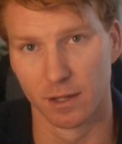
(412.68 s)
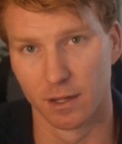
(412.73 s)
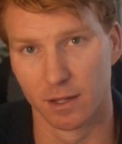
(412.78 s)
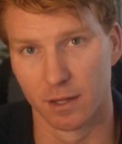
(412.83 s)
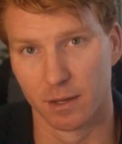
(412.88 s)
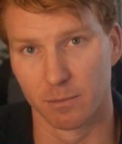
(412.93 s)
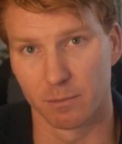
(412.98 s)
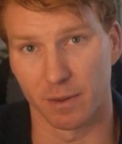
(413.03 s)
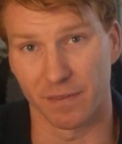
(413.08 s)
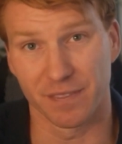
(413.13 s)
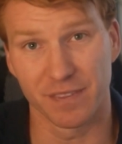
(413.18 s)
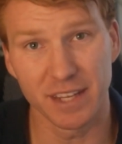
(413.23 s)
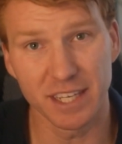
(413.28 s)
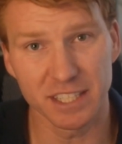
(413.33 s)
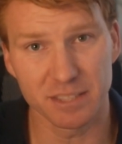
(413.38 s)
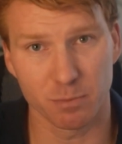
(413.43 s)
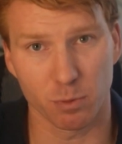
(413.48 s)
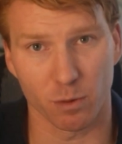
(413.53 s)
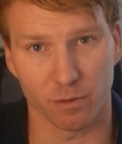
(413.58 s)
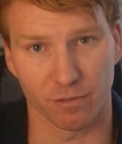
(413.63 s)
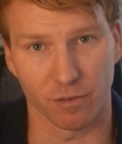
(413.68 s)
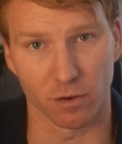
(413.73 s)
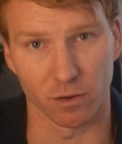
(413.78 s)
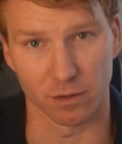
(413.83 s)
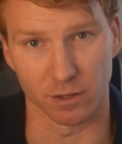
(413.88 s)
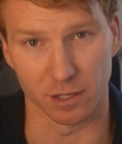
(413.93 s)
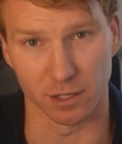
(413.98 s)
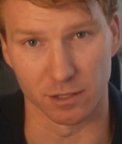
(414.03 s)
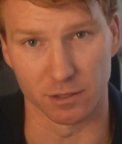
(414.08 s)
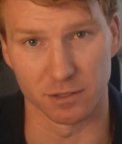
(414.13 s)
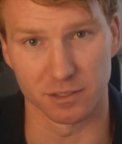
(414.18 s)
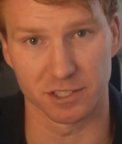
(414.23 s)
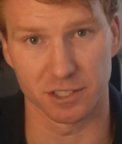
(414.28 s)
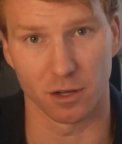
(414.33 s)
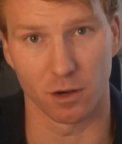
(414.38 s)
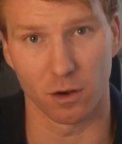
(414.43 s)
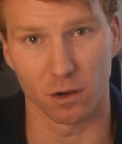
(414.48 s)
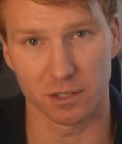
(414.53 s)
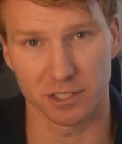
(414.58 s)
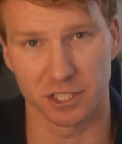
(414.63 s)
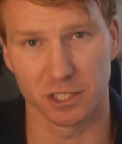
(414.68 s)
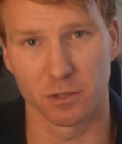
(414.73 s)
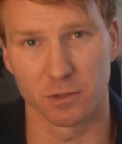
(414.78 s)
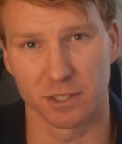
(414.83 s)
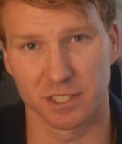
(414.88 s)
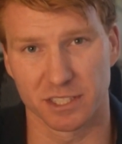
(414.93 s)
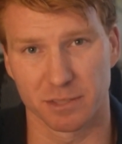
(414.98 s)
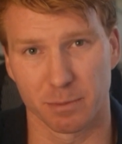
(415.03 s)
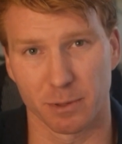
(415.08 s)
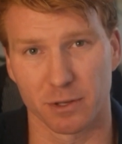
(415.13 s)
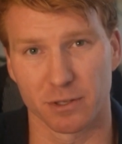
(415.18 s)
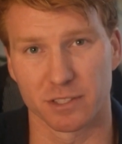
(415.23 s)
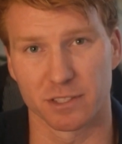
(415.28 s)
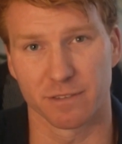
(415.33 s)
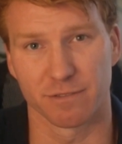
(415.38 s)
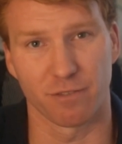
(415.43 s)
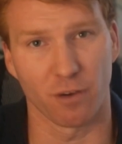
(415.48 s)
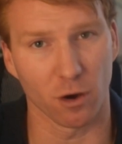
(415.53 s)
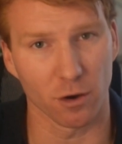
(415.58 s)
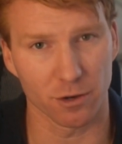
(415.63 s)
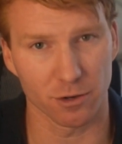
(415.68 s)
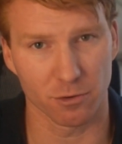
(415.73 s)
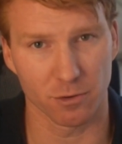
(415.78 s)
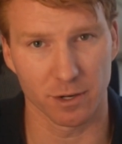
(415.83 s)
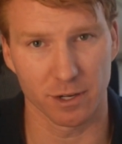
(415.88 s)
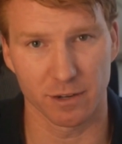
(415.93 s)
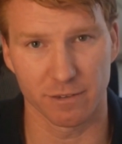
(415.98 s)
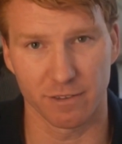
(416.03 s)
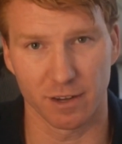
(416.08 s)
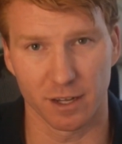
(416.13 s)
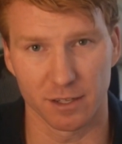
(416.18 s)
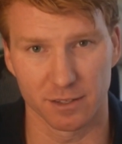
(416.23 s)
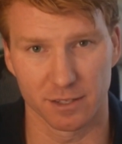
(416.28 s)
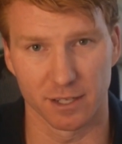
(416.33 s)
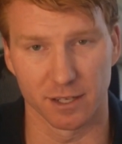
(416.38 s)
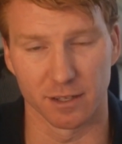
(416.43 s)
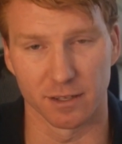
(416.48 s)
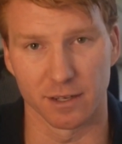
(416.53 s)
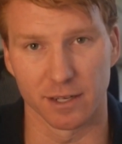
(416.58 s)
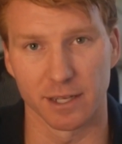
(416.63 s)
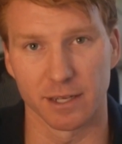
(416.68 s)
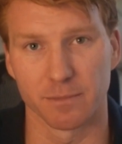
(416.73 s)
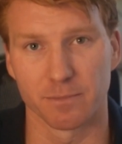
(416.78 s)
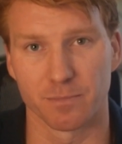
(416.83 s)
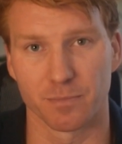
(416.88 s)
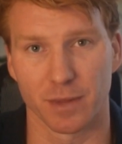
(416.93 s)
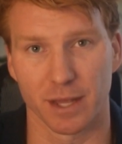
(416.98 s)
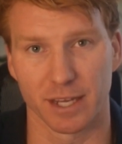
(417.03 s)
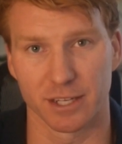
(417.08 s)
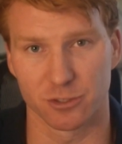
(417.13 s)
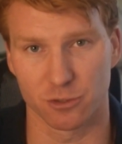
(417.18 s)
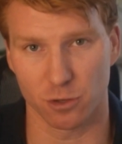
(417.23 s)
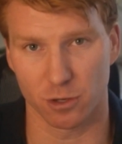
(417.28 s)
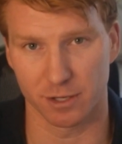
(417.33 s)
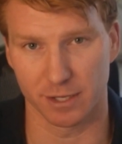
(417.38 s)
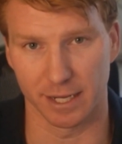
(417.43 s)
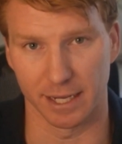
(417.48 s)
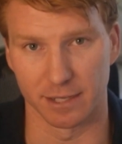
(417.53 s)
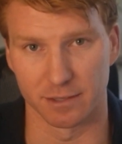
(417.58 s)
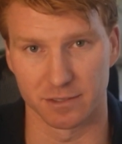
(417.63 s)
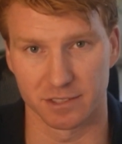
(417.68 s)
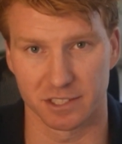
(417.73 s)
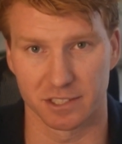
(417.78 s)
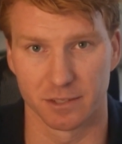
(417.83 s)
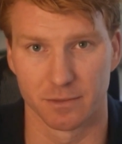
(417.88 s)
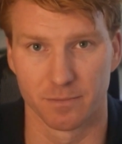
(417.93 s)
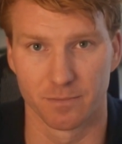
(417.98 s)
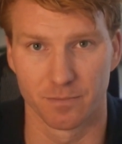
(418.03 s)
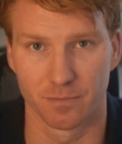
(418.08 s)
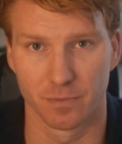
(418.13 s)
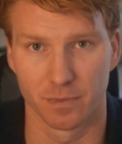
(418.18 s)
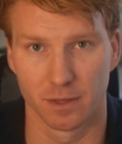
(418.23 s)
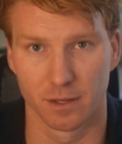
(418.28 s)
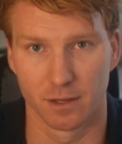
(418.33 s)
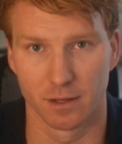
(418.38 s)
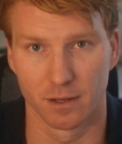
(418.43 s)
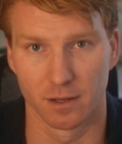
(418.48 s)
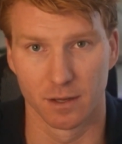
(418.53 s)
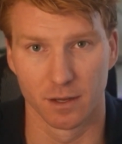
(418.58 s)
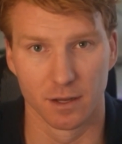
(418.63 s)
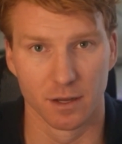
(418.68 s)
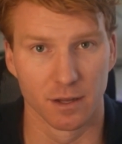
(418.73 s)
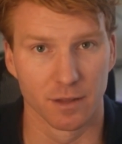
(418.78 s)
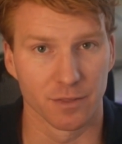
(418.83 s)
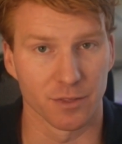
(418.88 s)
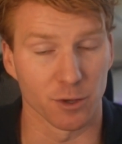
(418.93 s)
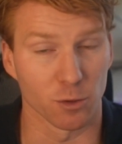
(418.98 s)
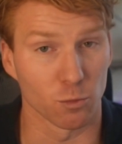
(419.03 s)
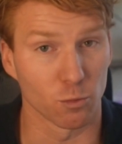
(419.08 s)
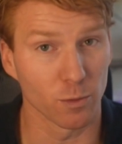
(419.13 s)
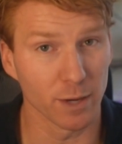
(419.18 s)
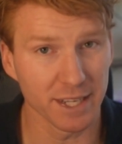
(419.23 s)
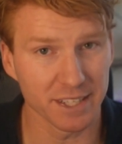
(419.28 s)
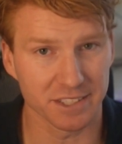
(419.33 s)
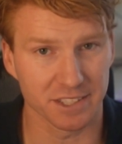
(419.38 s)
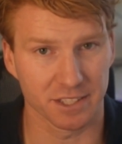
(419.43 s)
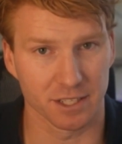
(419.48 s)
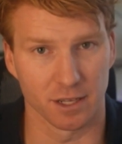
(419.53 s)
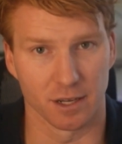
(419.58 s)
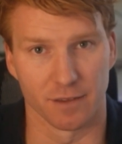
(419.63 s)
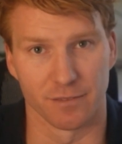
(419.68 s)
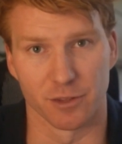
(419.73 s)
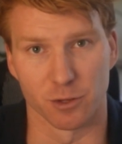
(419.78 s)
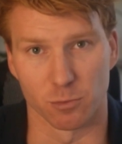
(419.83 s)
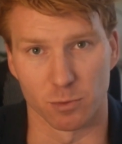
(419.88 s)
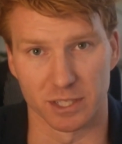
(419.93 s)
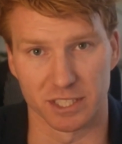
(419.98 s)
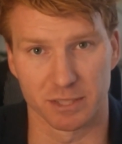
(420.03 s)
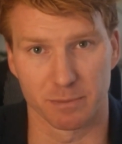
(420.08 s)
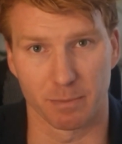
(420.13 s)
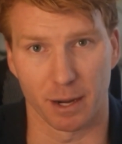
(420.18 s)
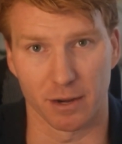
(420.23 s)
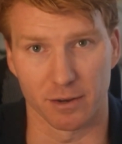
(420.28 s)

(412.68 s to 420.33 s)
But these portfolios also experienced far greater volatility and drawdowns. The risk of the risk parity